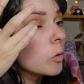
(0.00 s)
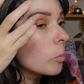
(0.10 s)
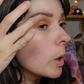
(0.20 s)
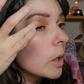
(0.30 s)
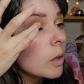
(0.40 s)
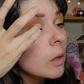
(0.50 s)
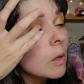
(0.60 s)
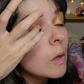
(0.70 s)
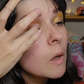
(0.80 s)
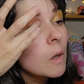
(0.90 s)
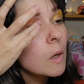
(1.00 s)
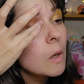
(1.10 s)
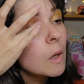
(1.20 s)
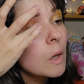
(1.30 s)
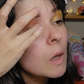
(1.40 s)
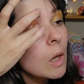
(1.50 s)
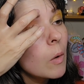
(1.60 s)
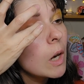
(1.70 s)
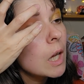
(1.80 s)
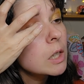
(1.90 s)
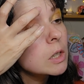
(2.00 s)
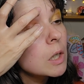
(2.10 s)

of my lower lash.